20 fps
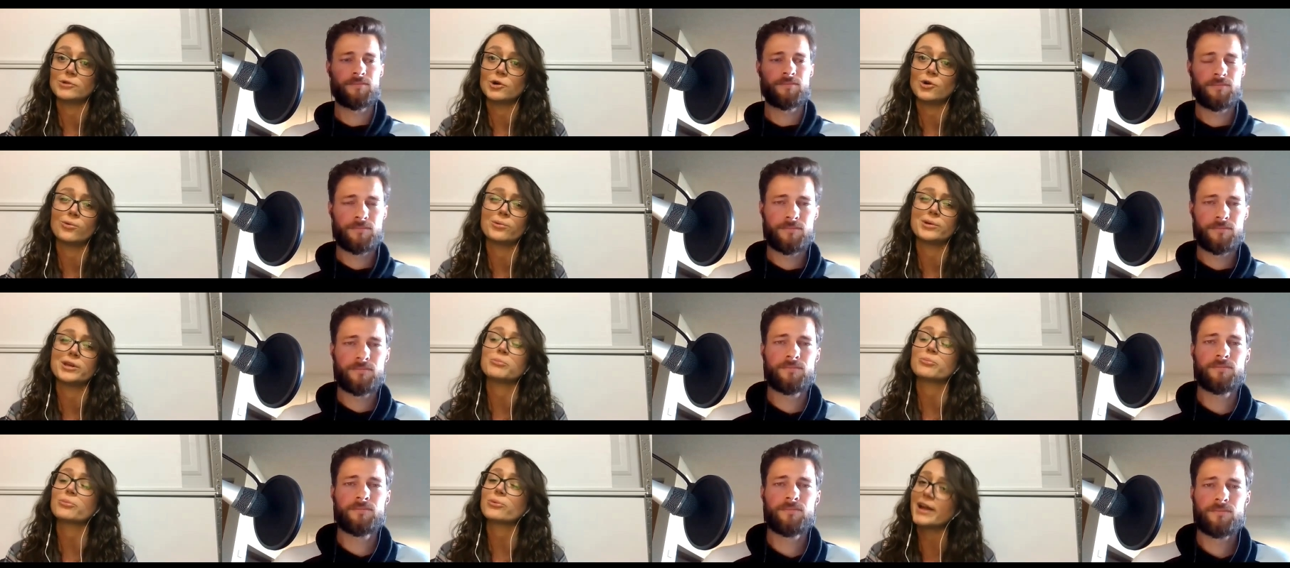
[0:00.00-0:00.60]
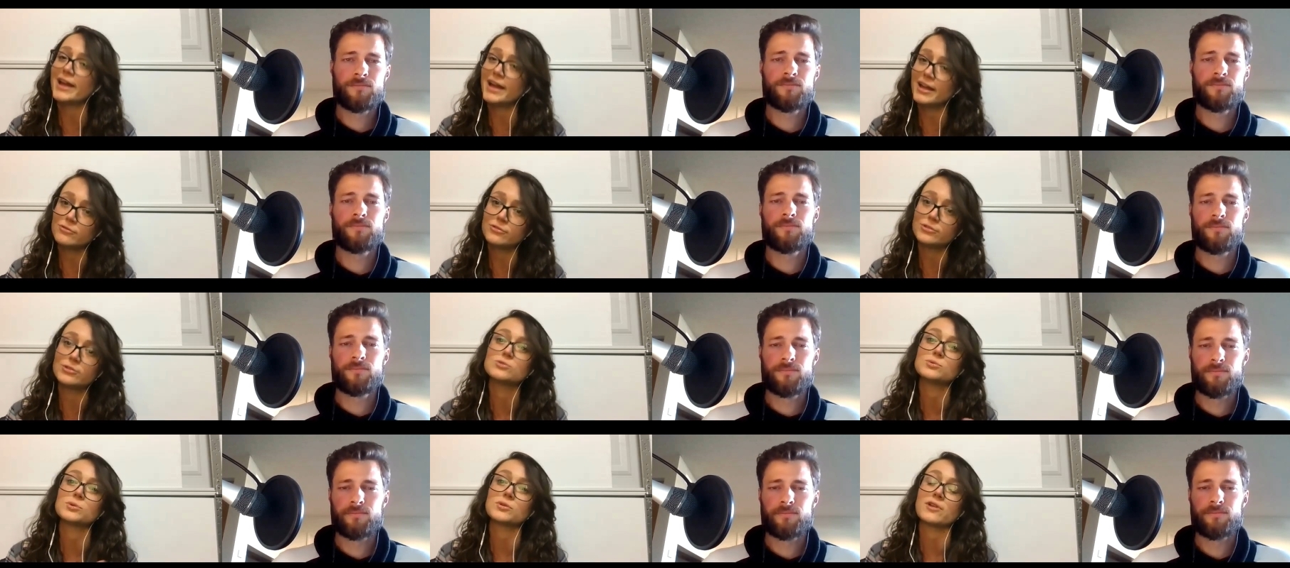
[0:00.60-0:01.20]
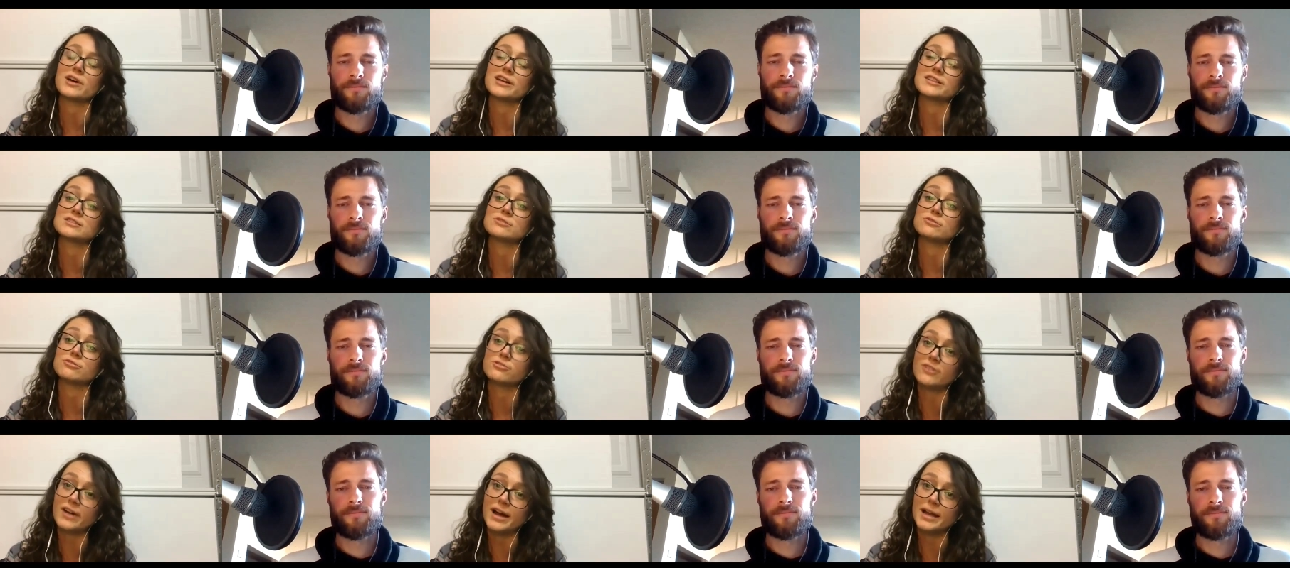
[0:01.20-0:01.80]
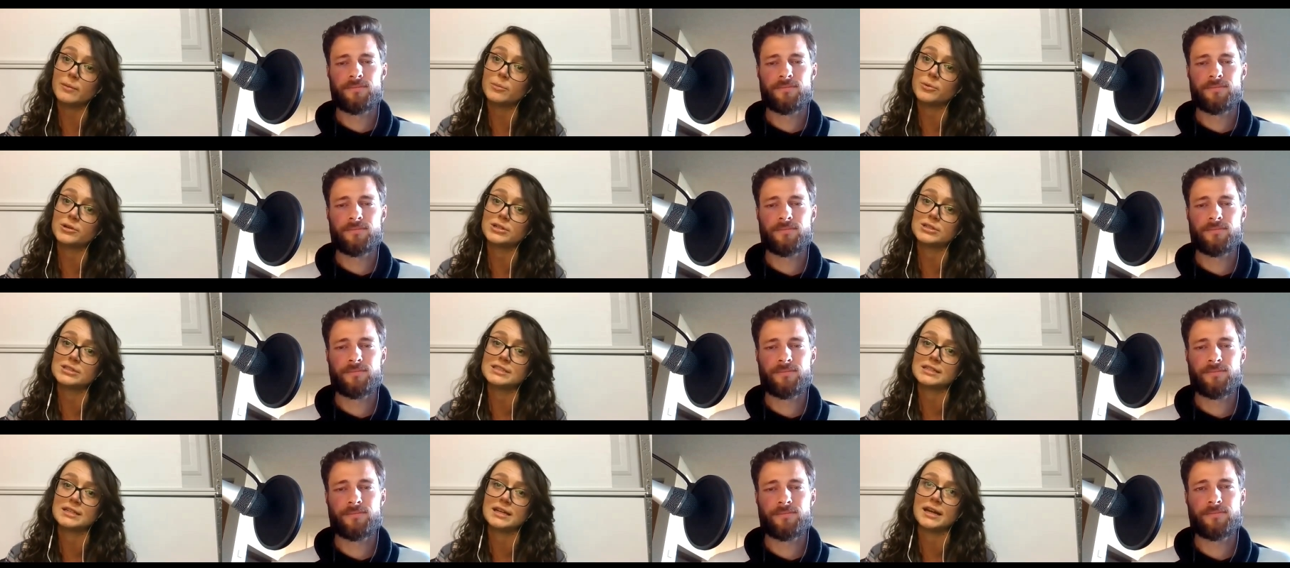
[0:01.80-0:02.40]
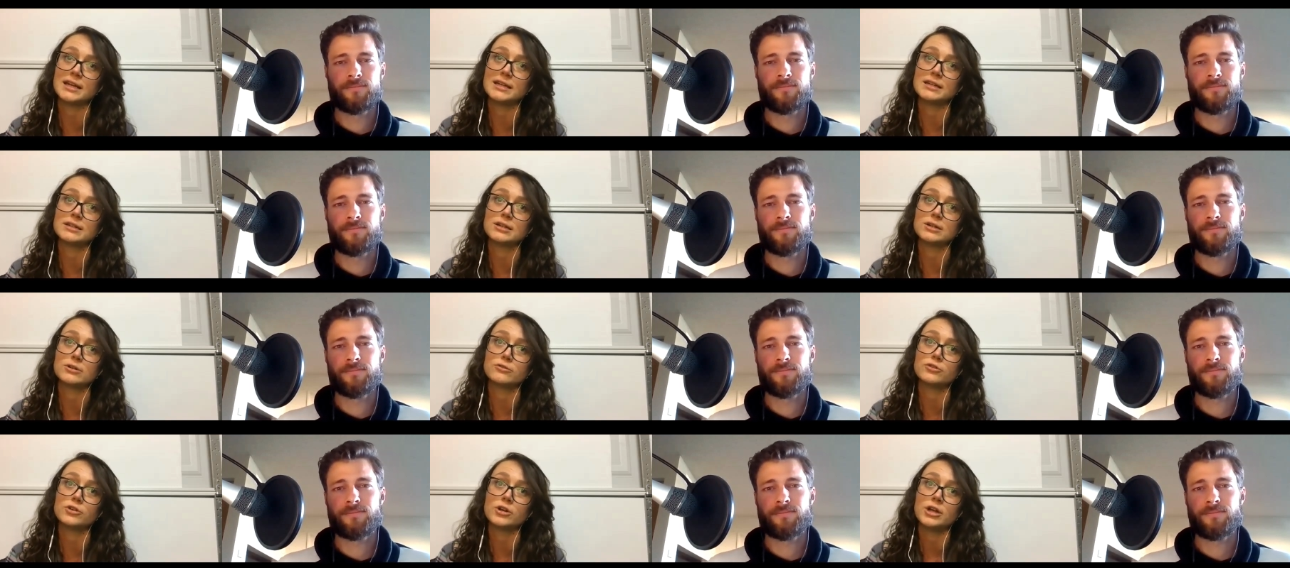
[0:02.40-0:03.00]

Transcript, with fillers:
Speaker 1: whole wheat bread, foods with lots of fiber to kind of